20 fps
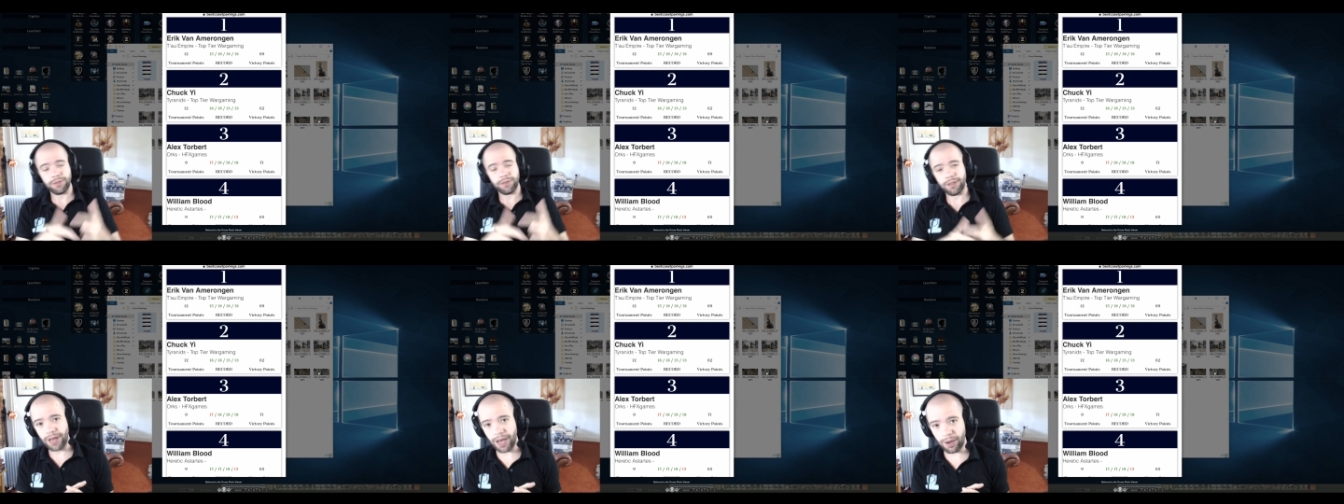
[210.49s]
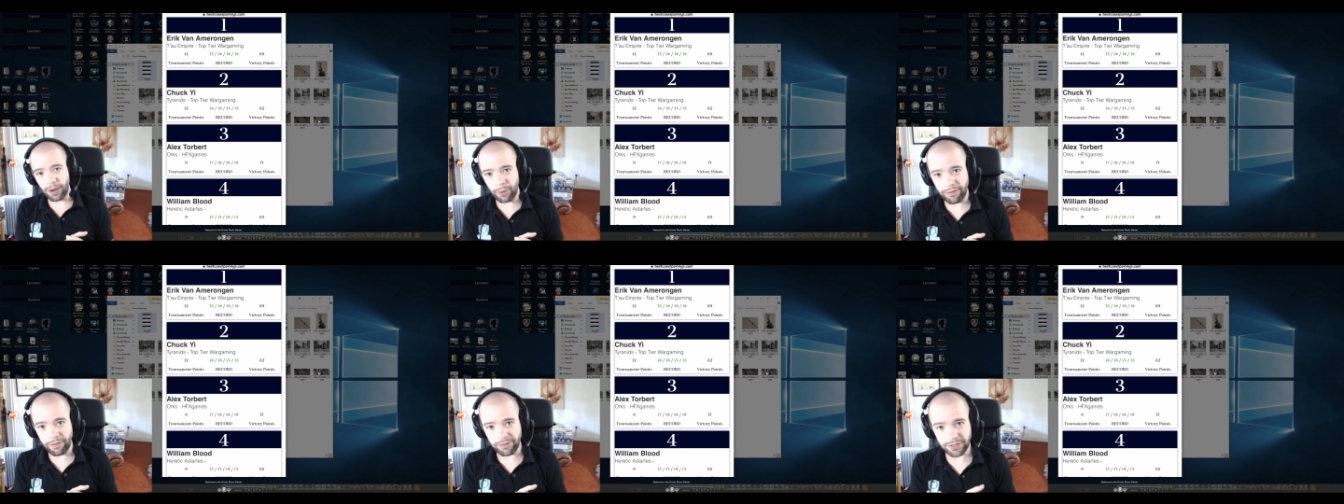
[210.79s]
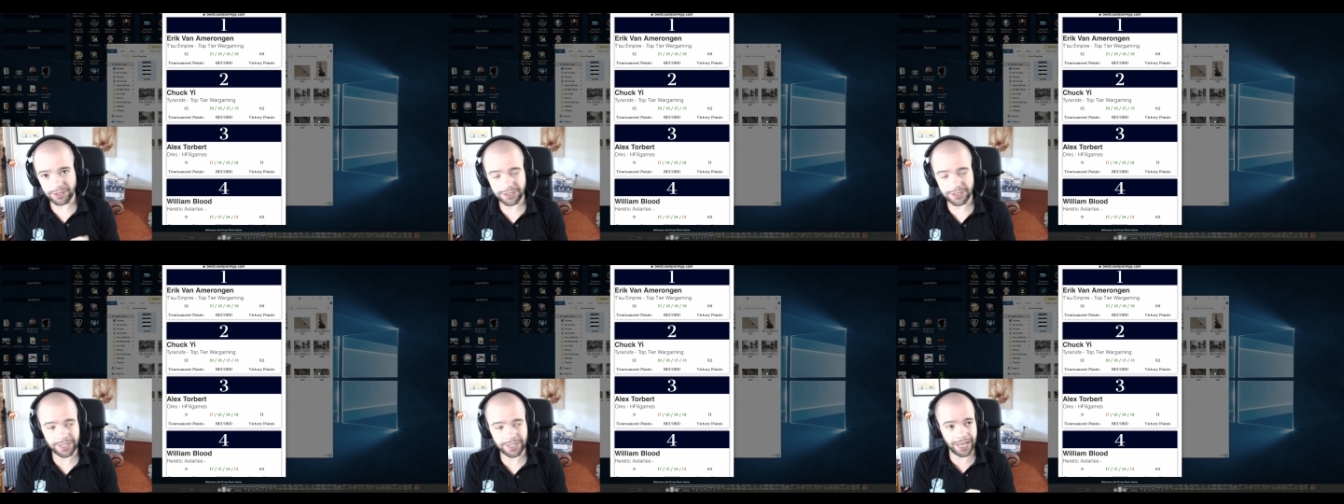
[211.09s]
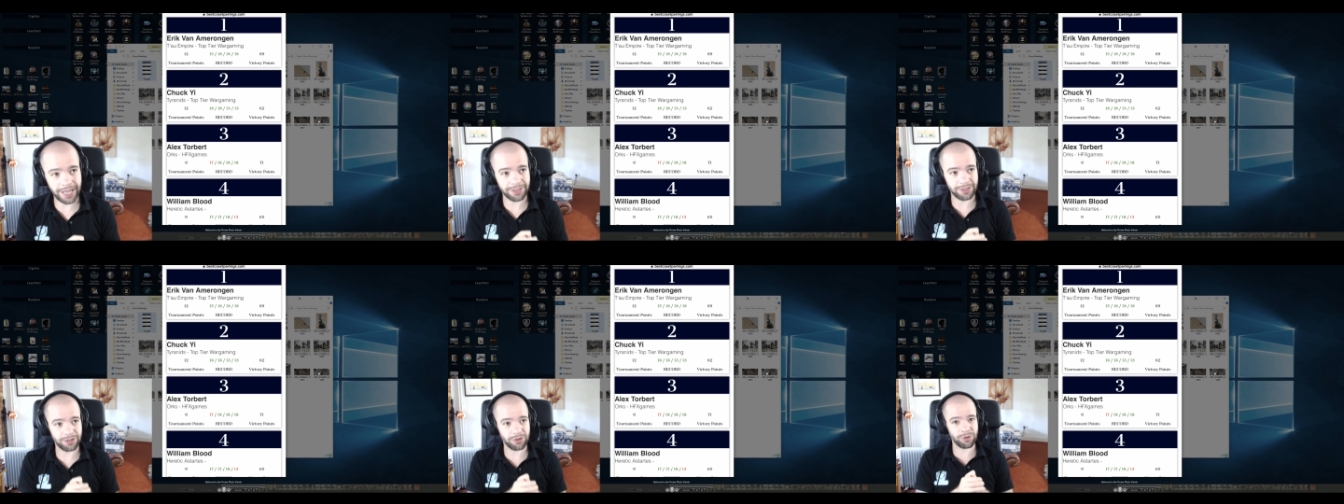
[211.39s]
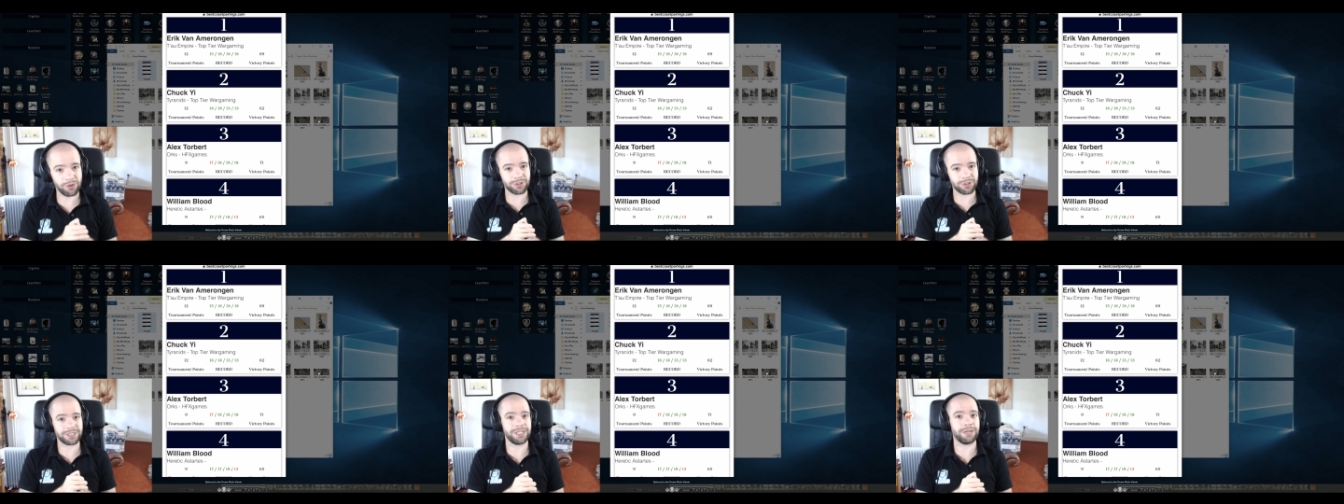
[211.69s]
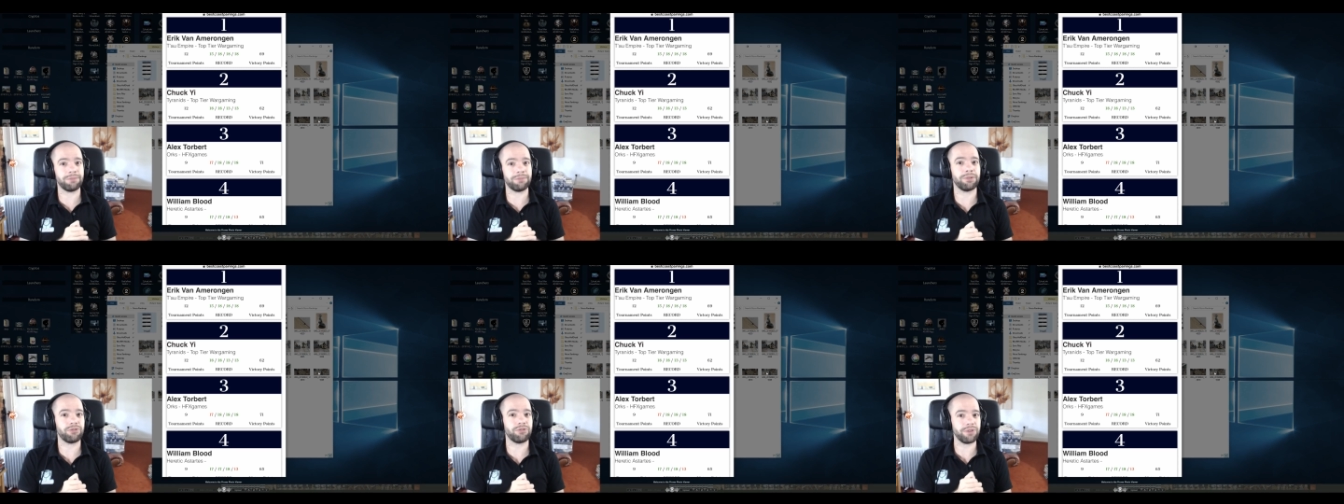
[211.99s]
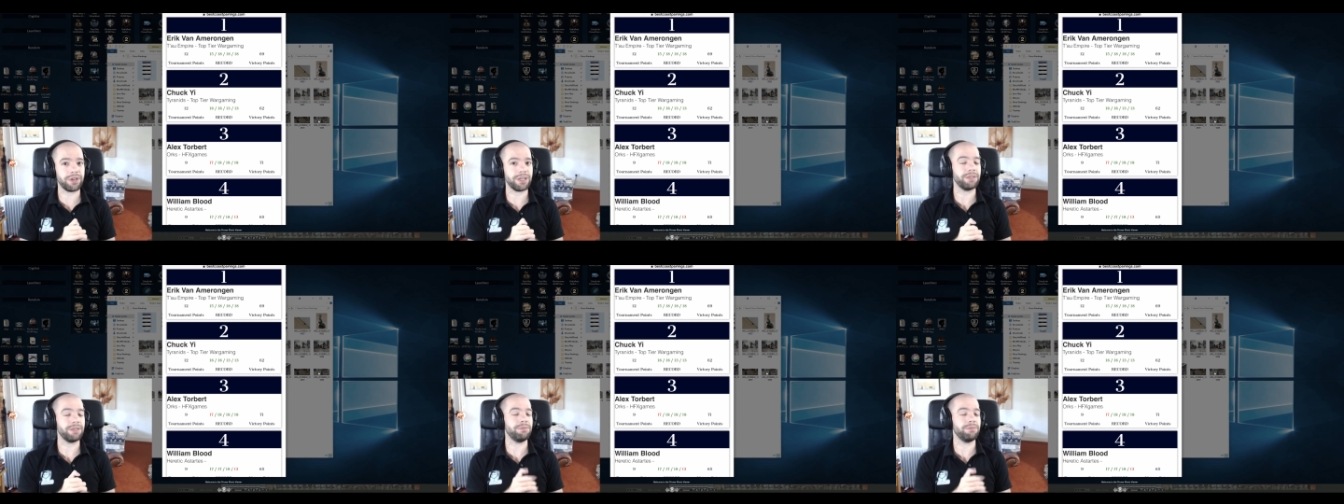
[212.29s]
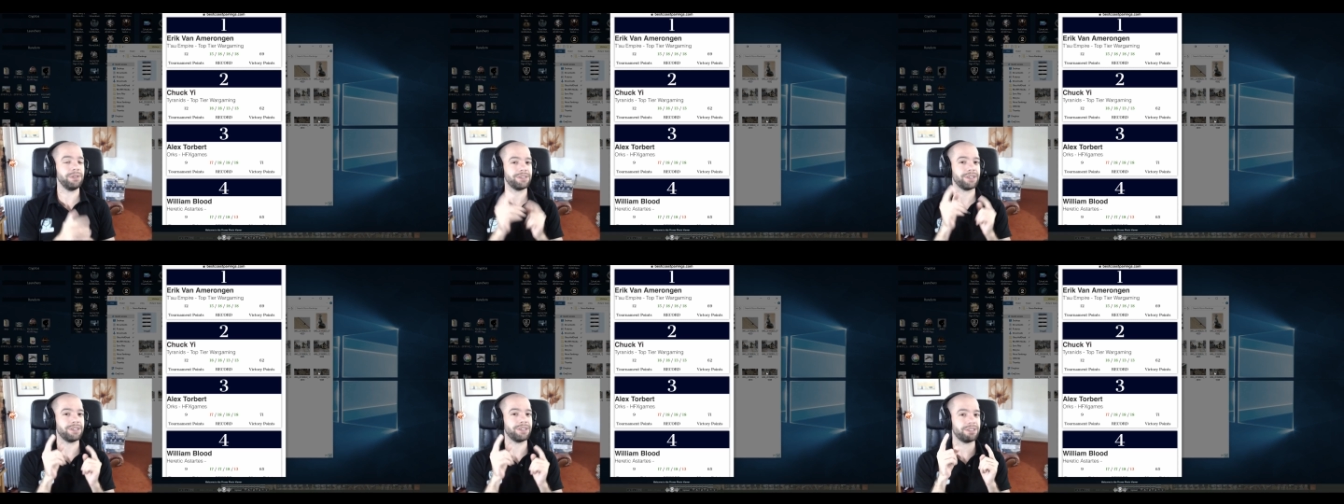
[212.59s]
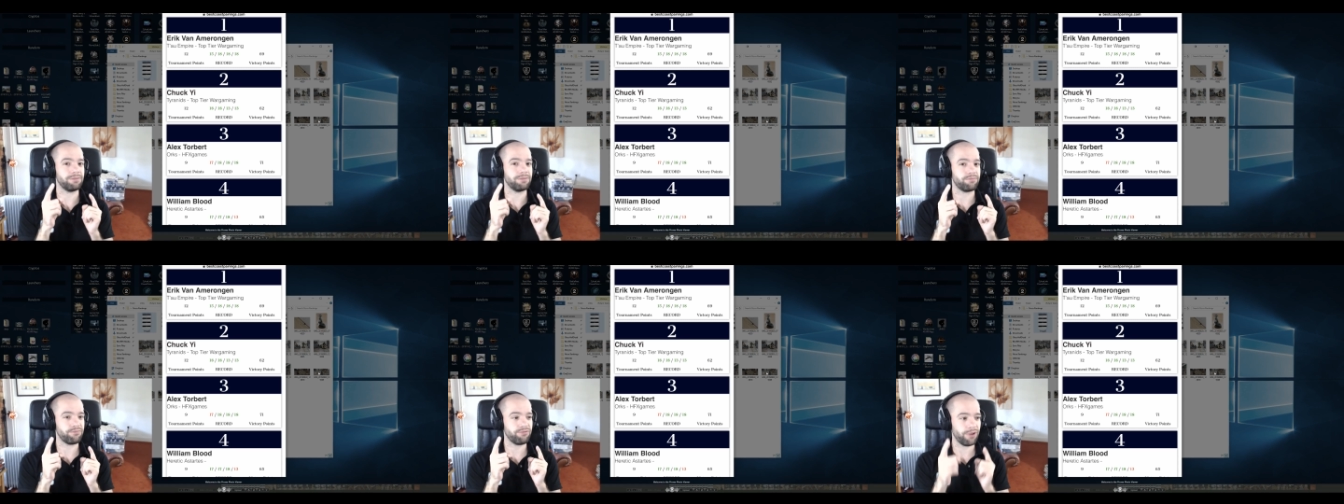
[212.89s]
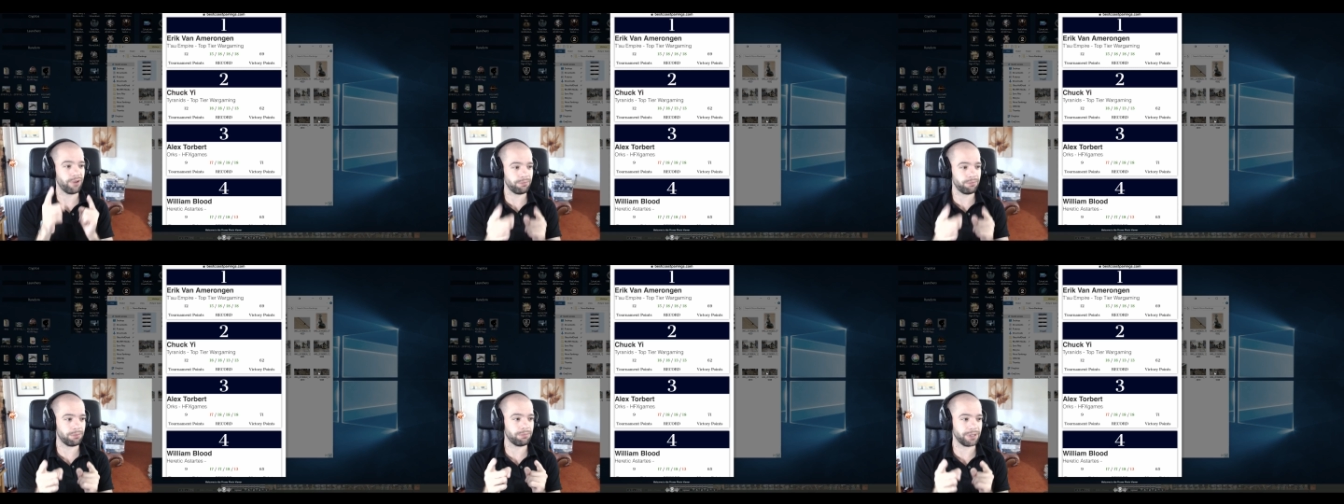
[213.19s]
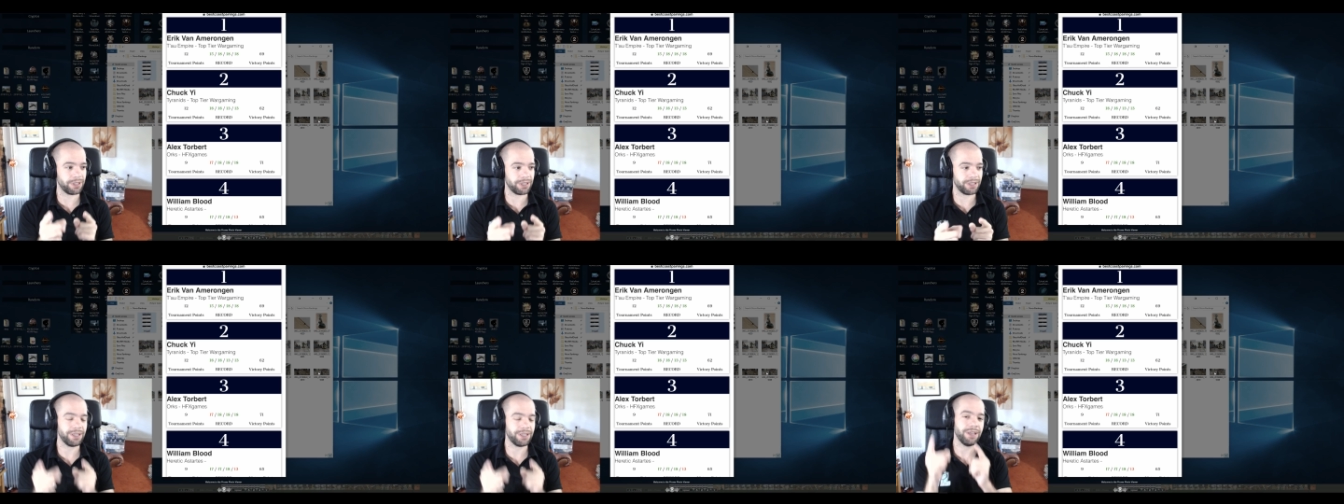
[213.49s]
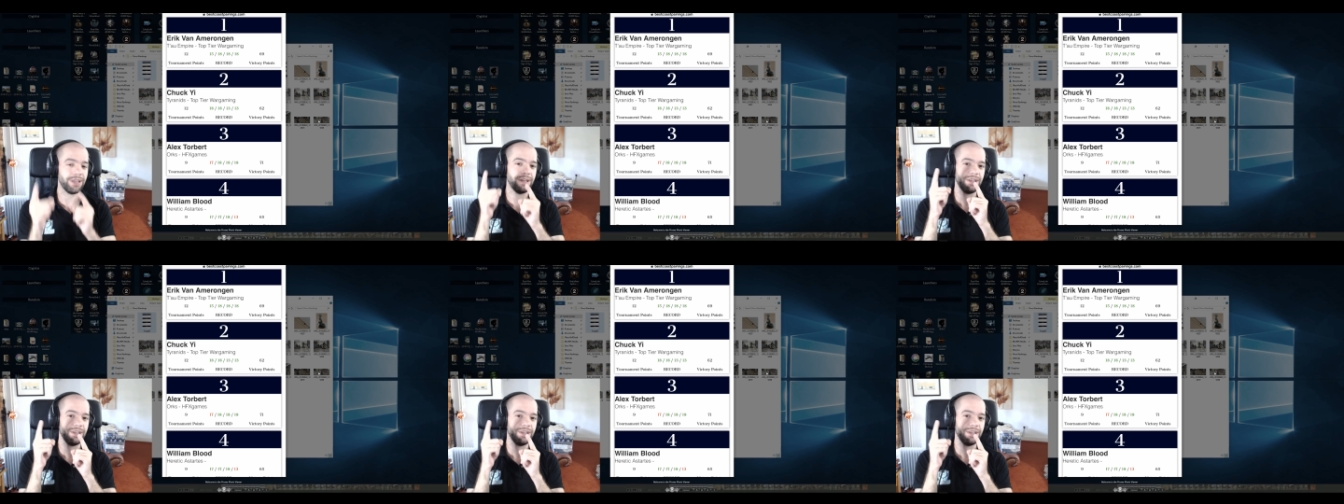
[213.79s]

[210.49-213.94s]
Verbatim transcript: However, saying that Orcs are number three means I should probably